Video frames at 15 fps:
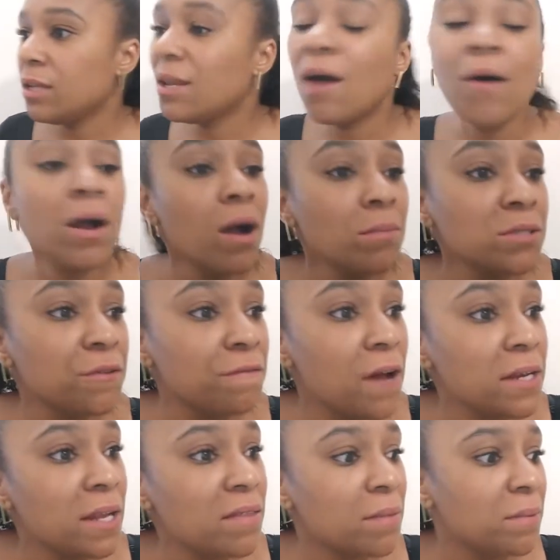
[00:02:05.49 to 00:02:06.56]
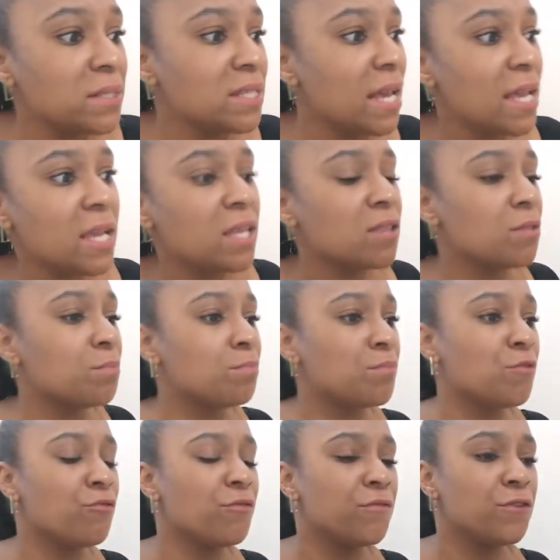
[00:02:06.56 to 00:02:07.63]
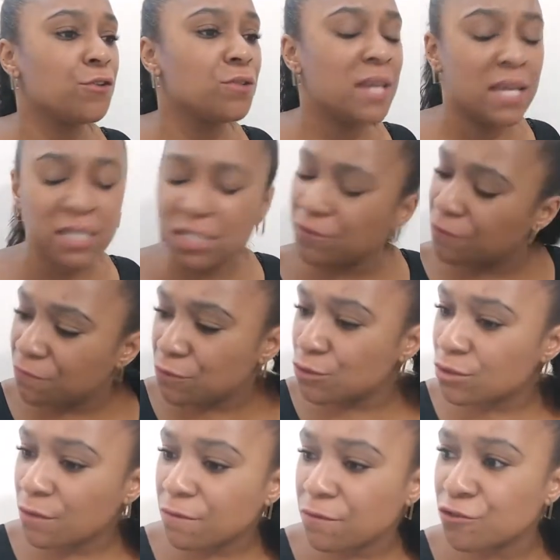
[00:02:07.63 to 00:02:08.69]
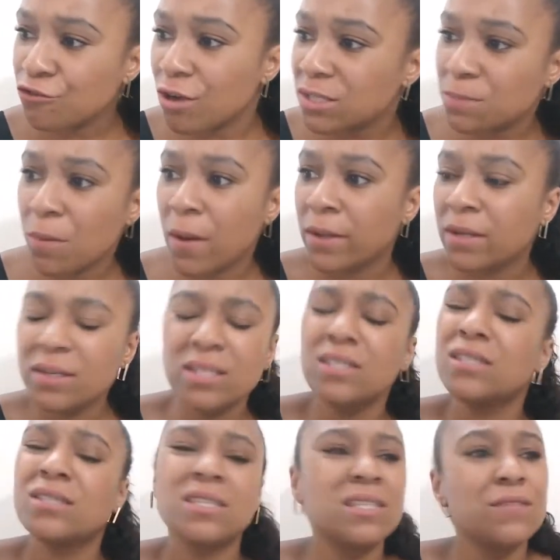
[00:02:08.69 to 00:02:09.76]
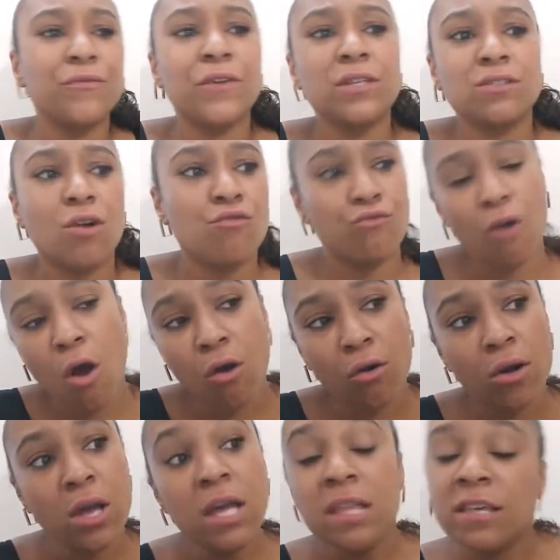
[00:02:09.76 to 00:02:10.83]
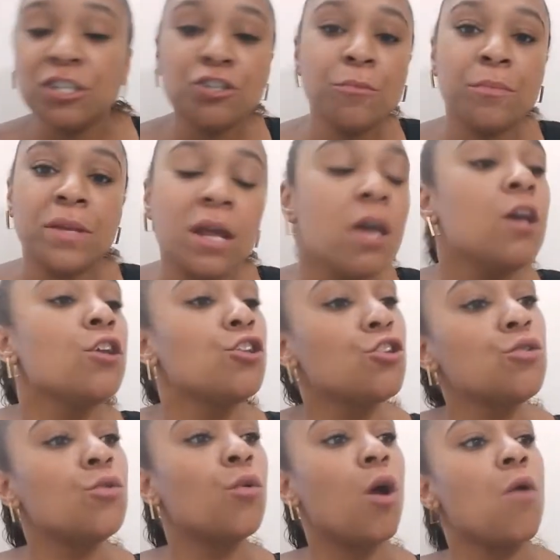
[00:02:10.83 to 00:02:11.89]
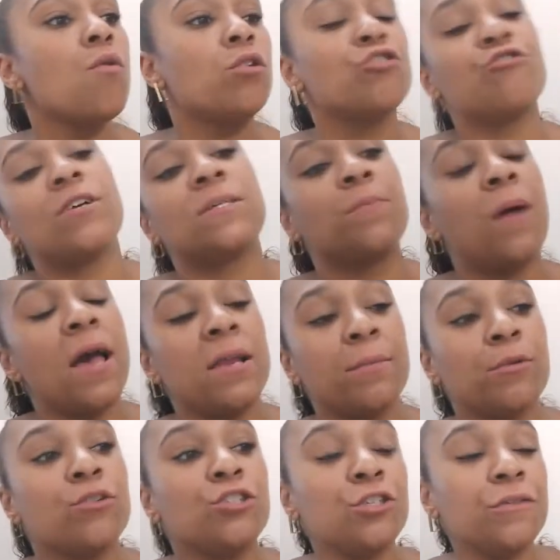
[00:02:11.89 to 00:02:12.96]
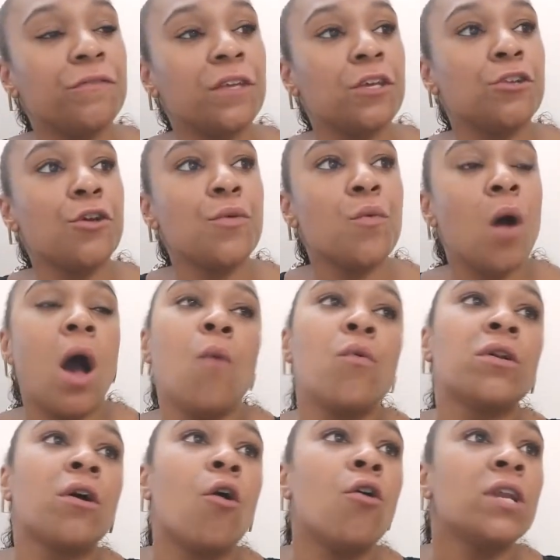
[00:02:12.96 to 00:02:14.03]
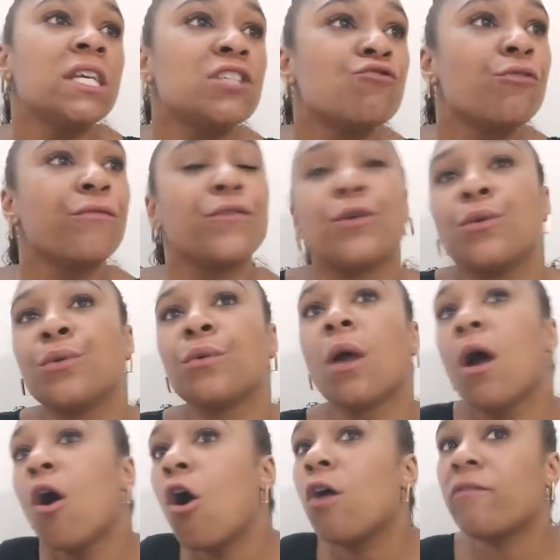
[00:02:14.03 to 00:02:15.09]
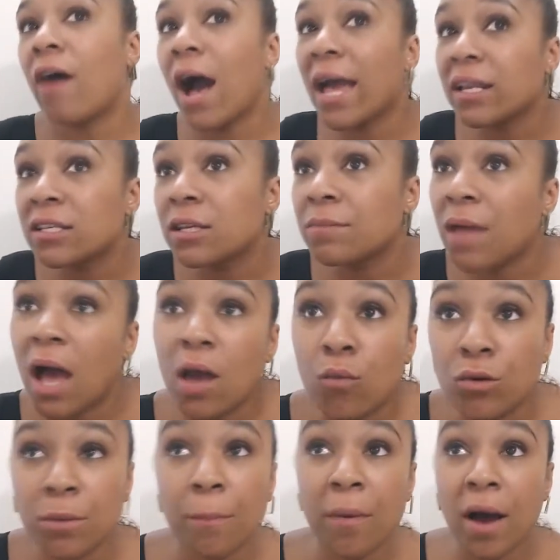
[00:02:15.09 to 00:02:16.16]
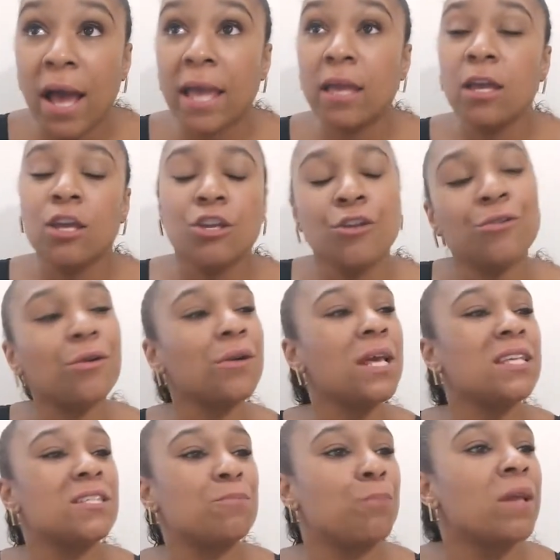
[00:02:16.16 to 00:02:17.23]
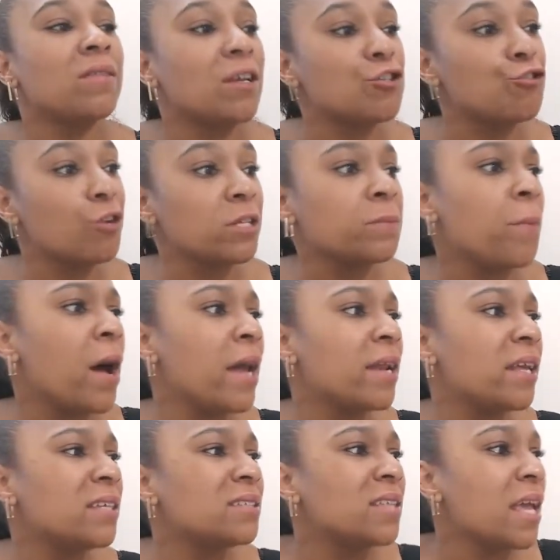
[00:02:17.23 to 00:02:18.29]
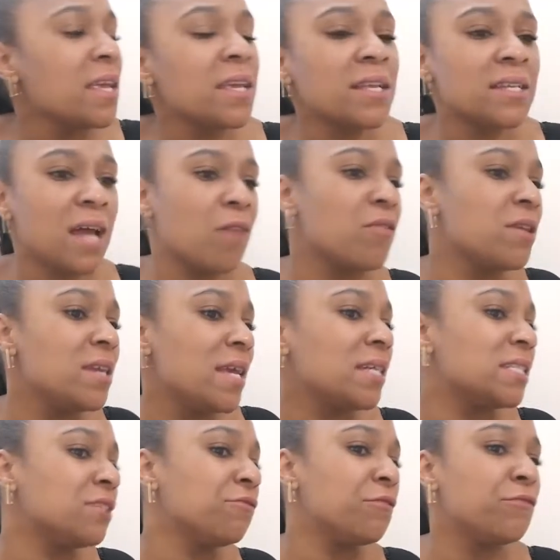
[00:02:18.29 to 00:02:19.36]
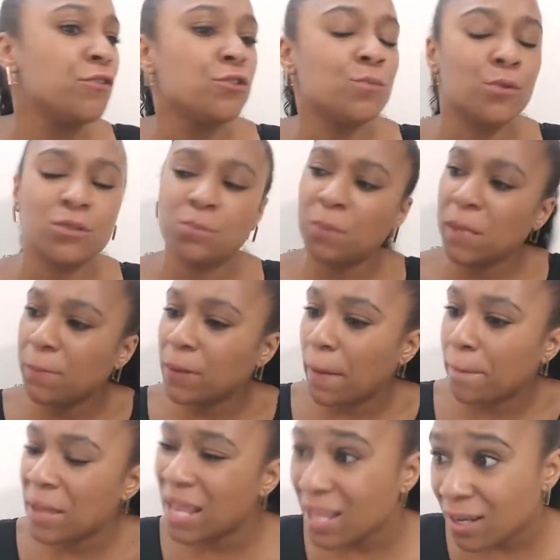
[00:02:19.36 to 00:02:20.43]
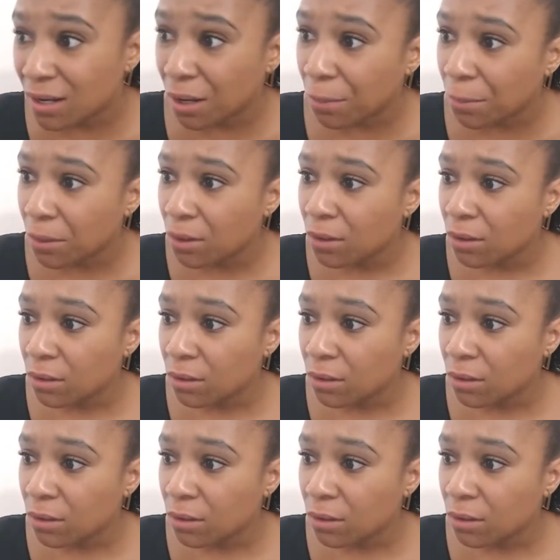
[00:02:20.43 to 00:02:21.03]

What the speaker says: Now I come to find out they've been taking the negative reviews off of Trustpilot, and these things are wrong. They should be like, you go on Trustpilot because you think, you know what, I want an honest review of an item that I want to buy. You don't expect that Trustpilot is taking down the negative reviews because people are paying them.